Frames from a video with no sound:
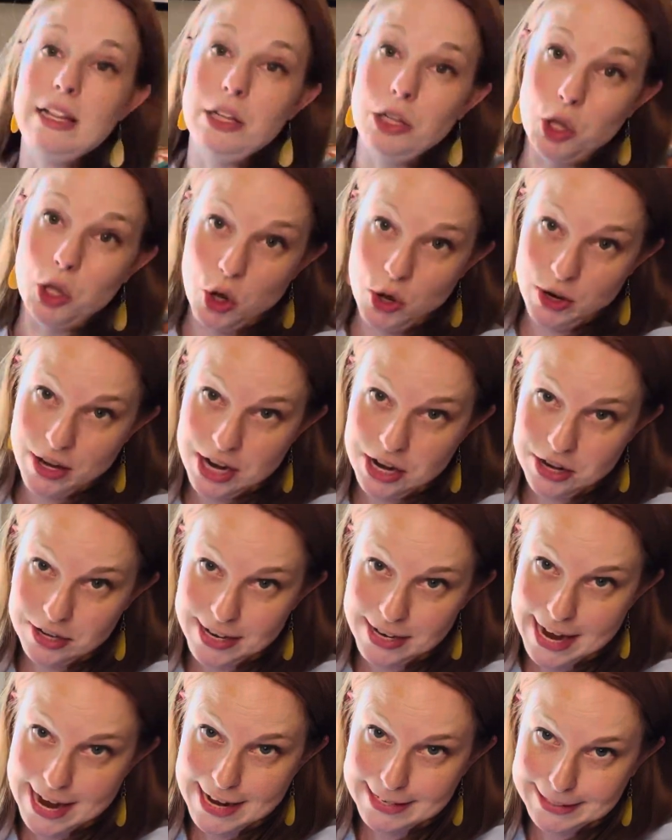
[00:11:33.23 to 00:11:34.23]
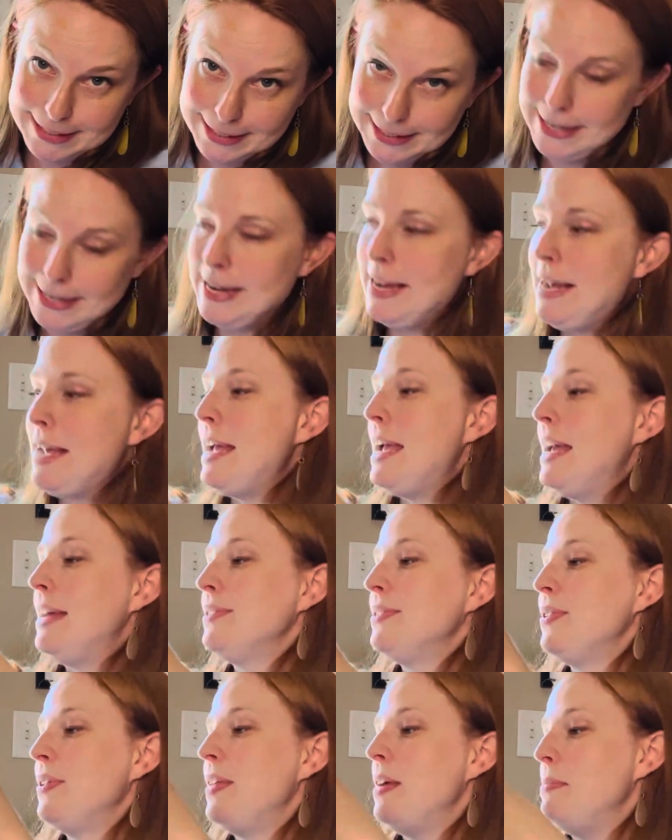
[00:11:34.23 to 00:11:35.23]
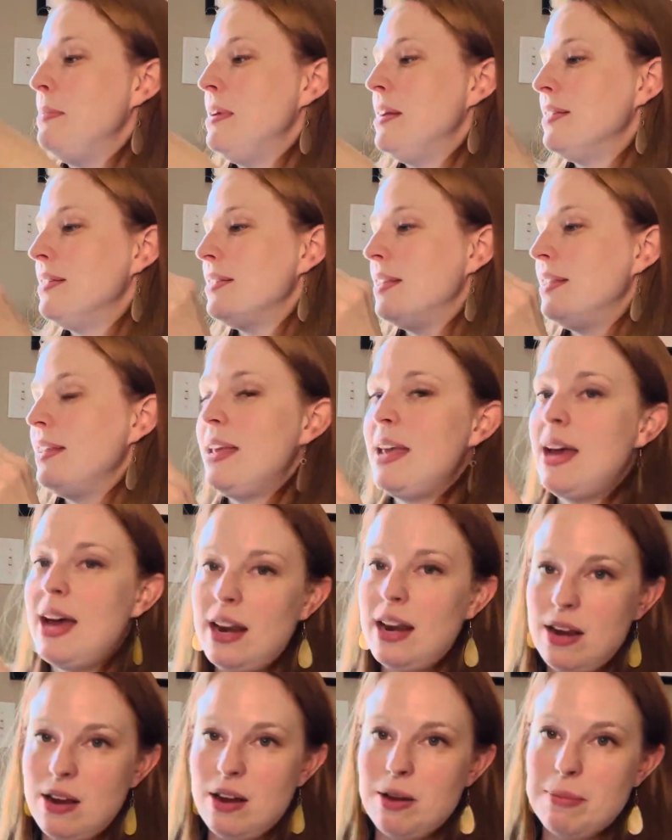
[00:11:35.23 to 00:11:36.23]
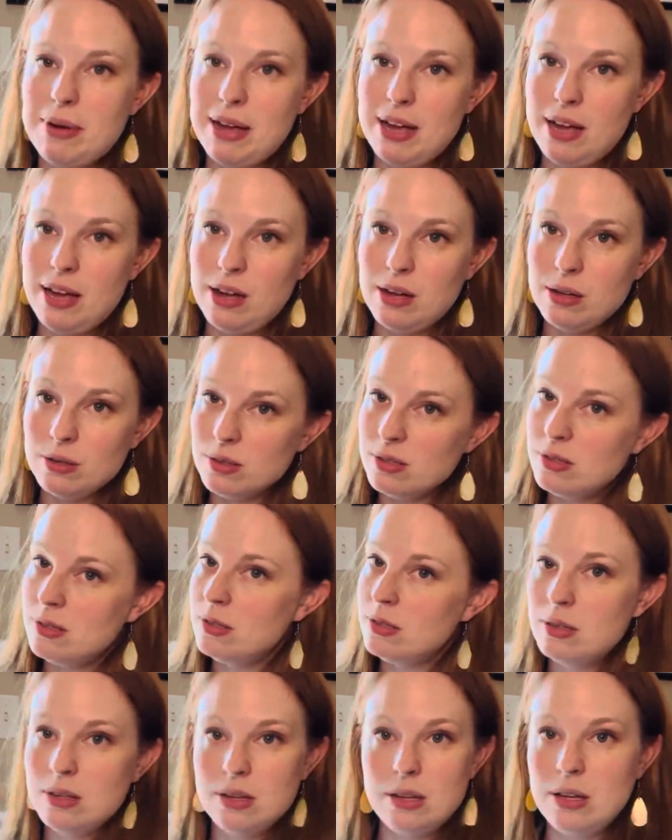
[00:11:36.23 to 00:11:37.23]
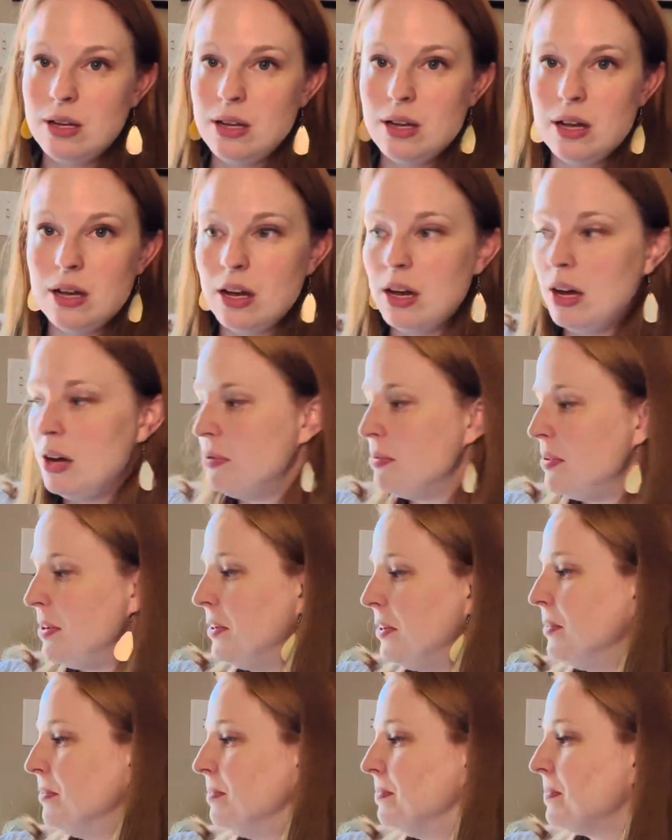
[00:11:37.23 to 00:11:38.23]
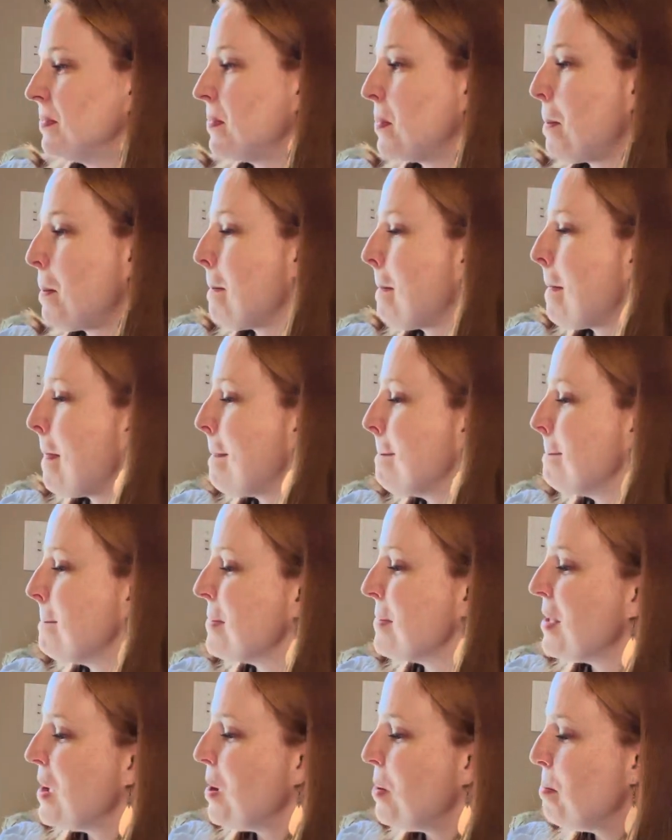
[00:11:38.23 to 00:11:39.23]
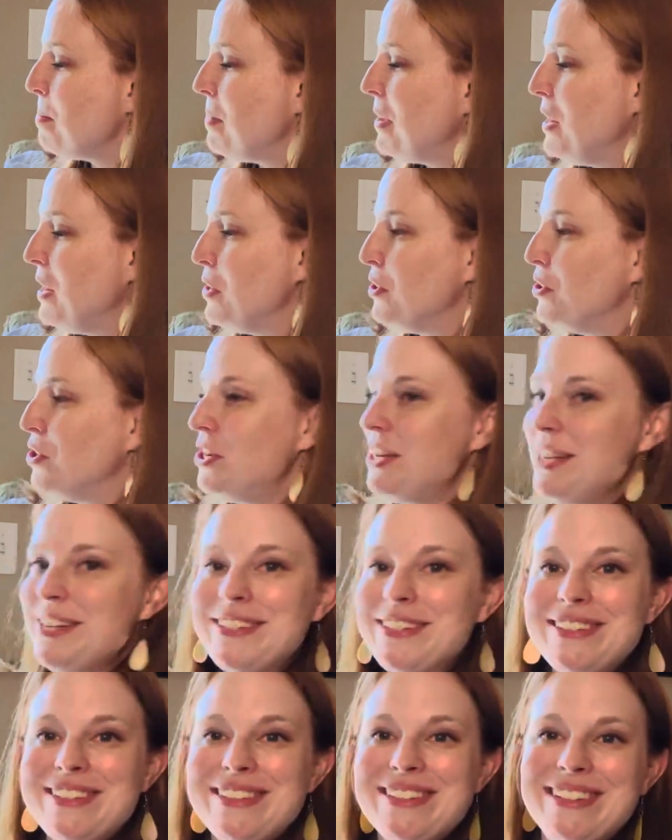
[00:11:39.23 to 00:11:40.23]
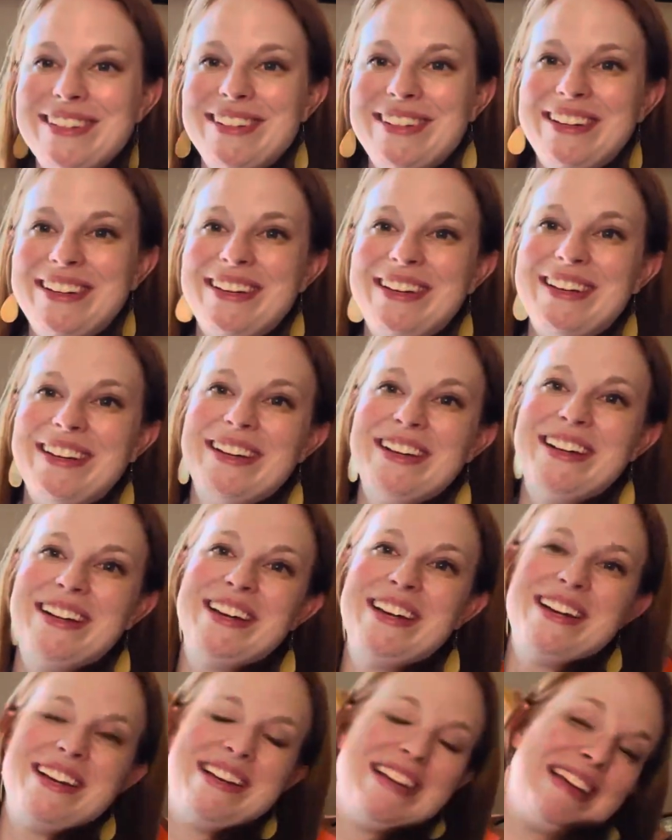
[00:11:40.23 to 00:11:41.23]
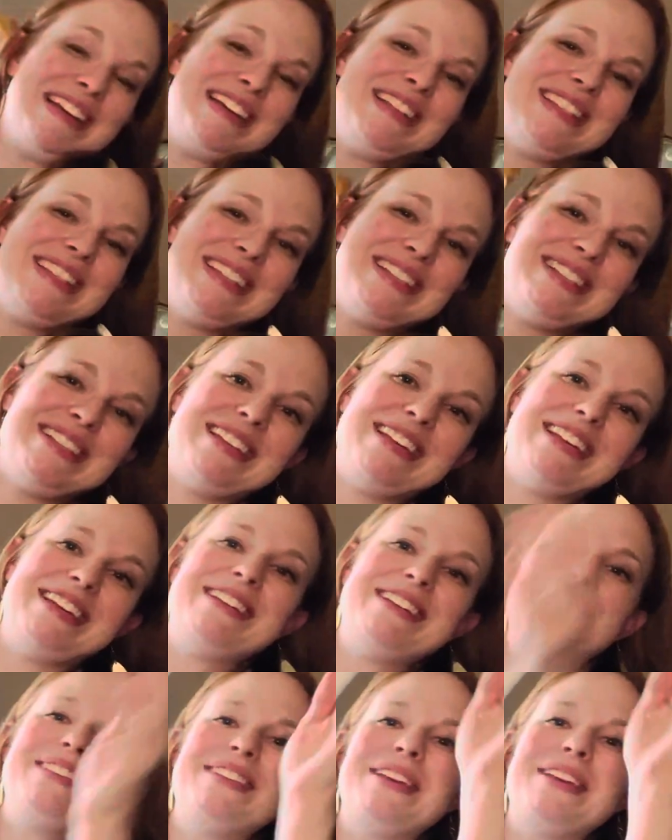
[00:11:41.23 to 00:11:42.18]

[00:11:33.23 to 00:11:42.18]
long-haired cat. And so that means that the cat hair in my house, unreal. But here she is. This is